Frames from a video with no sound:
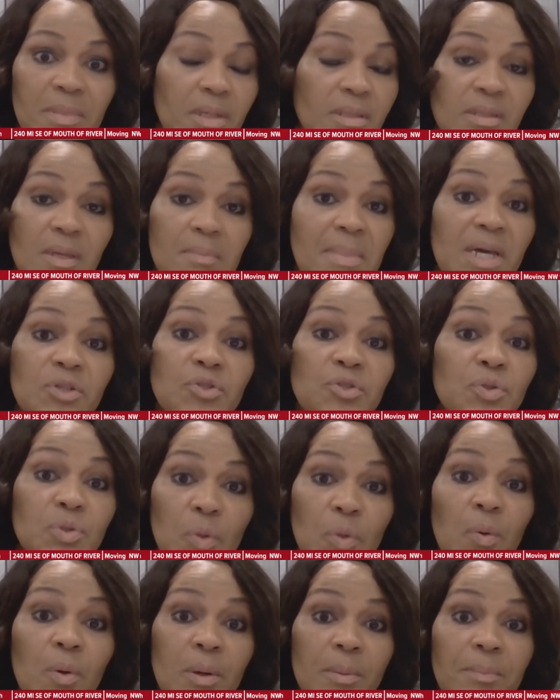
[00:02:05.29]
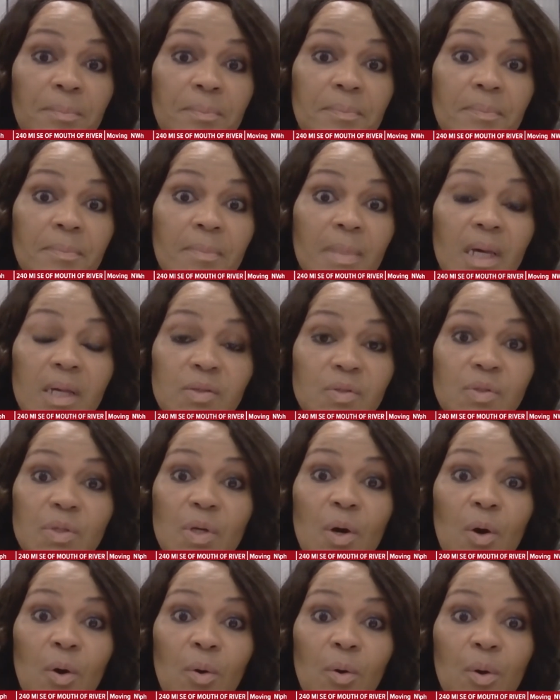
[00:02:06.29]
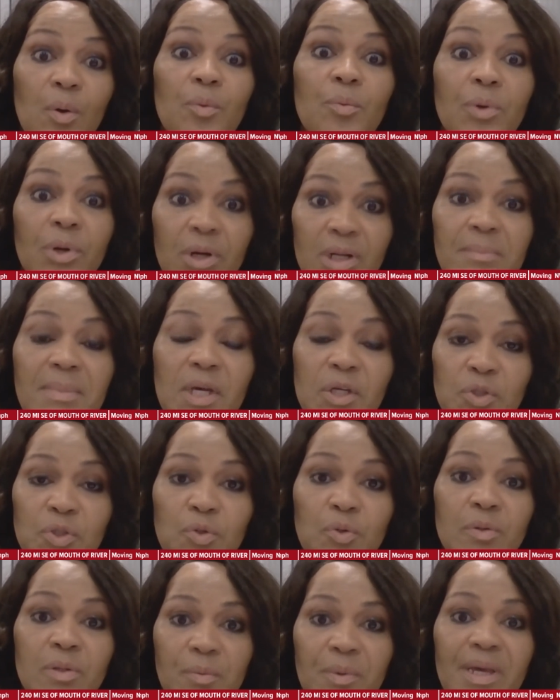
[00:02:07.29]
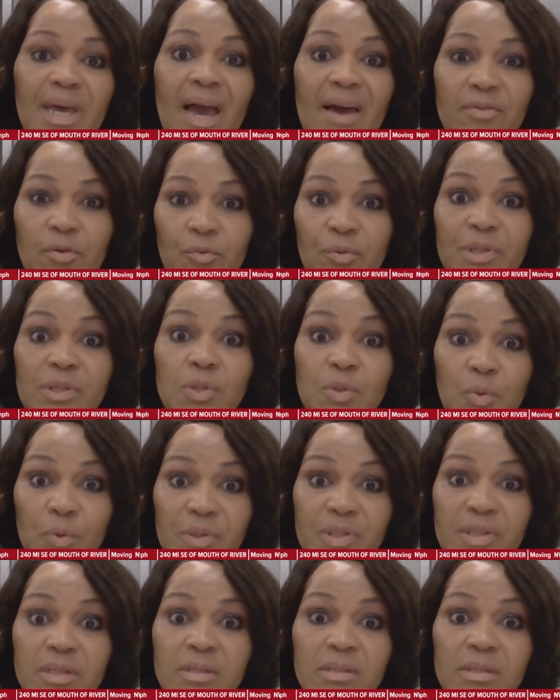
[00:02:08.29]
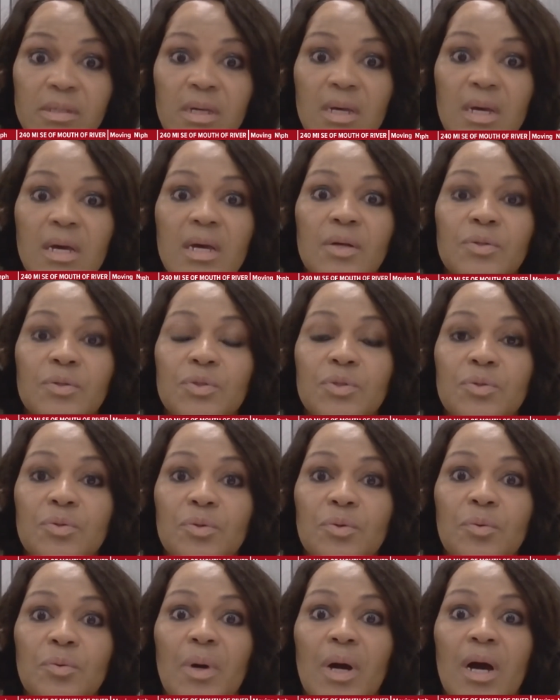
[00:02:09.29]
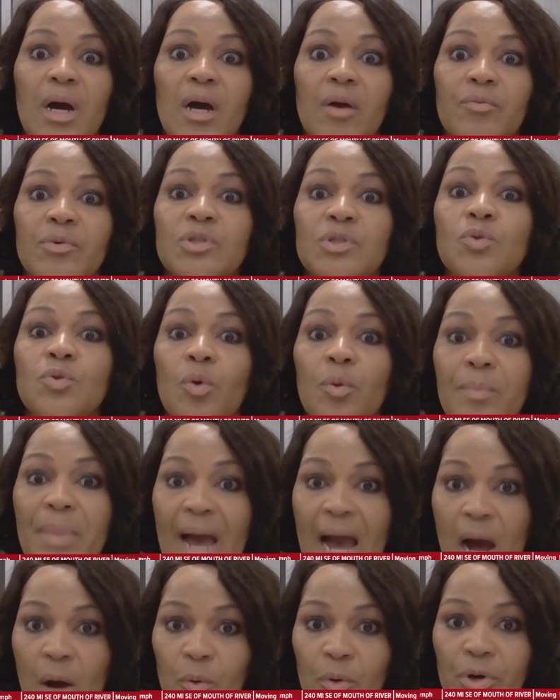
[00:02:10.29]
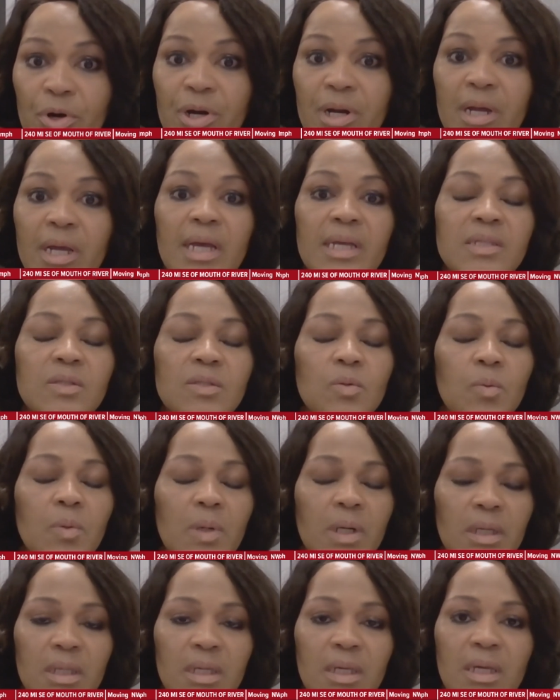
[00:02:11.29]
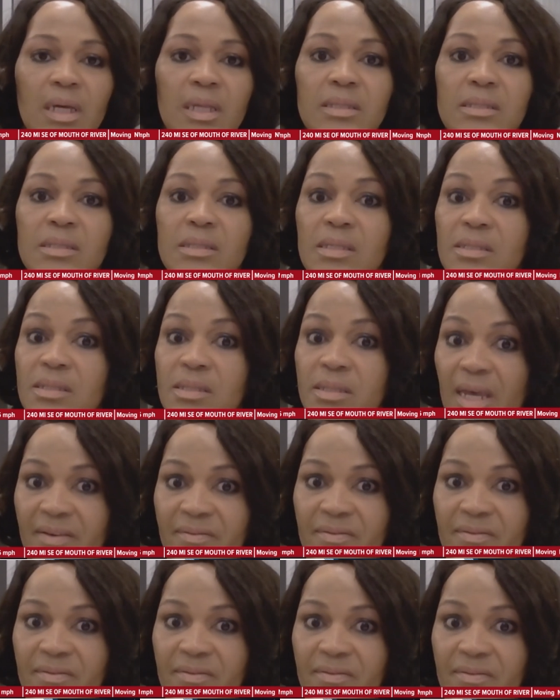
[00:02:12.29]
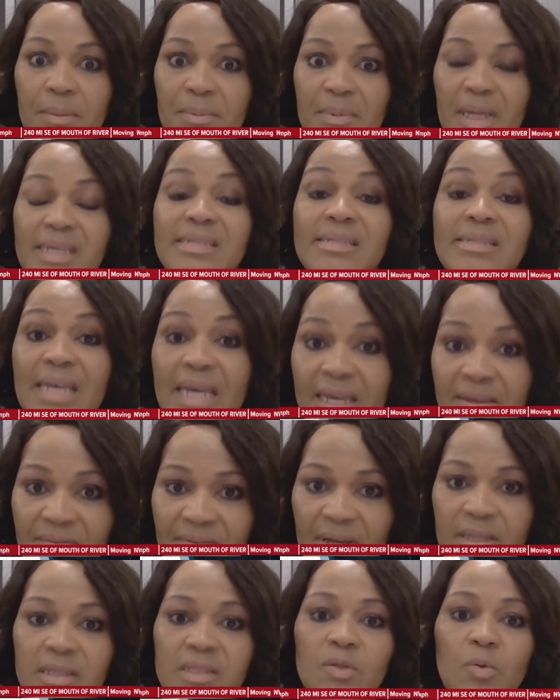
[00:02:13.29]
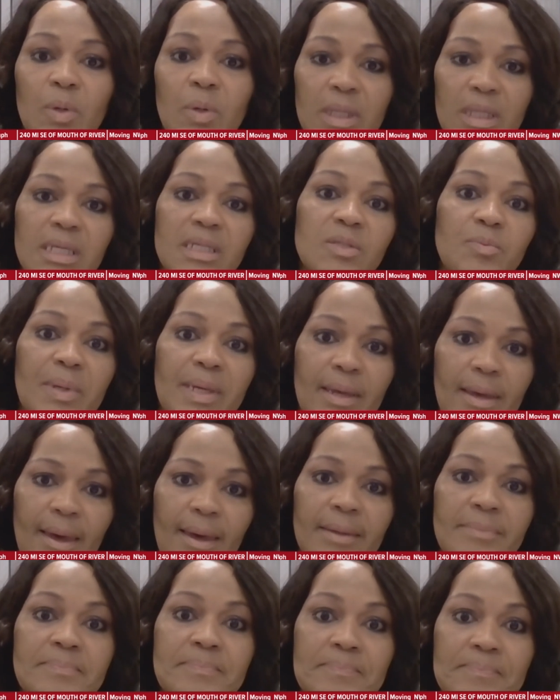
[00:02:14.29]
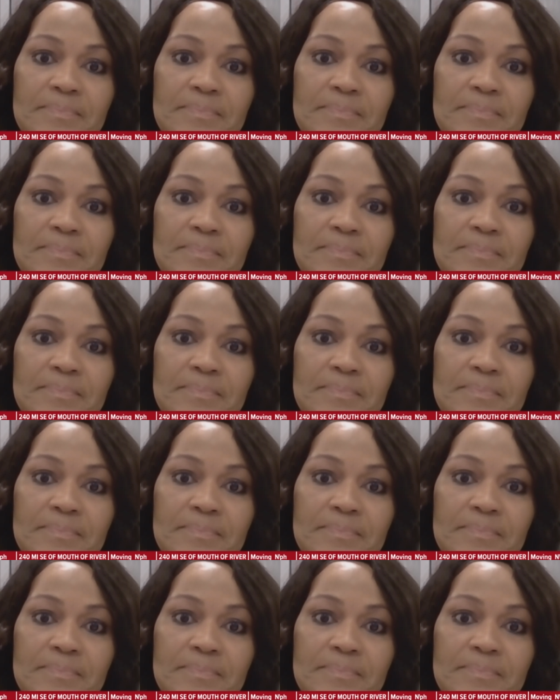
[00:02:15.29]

It's a major storm. And so we're going to make sure that we have the resources to restore power as quickly and as safe and as quickly as we can.